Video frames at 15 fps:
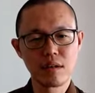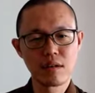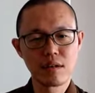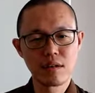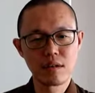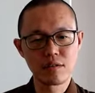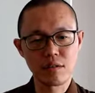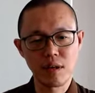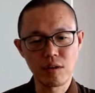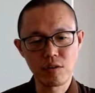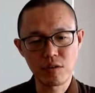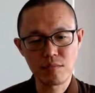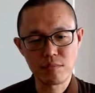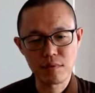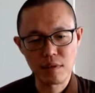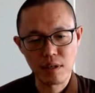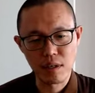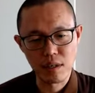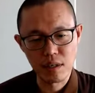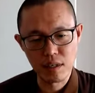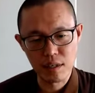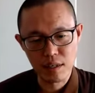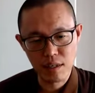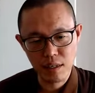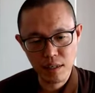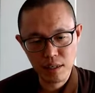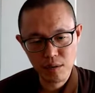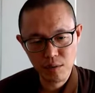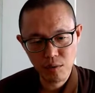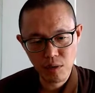So I hope Lei
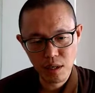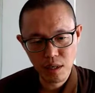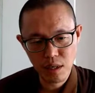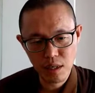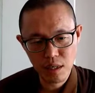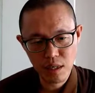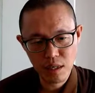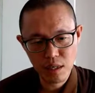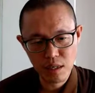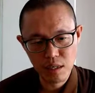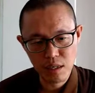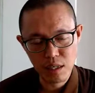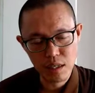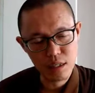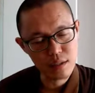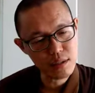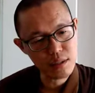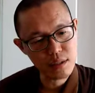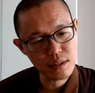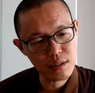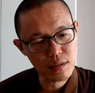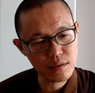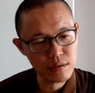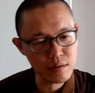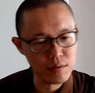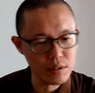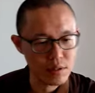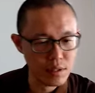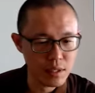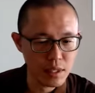Hua, Lei
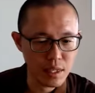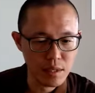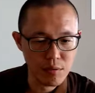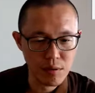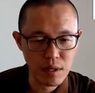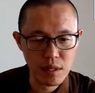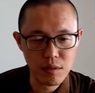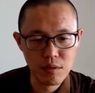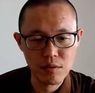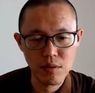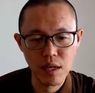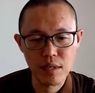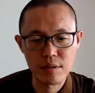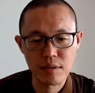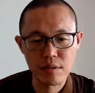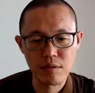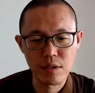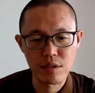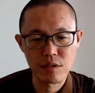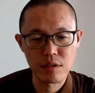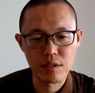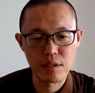Hua who asked the question?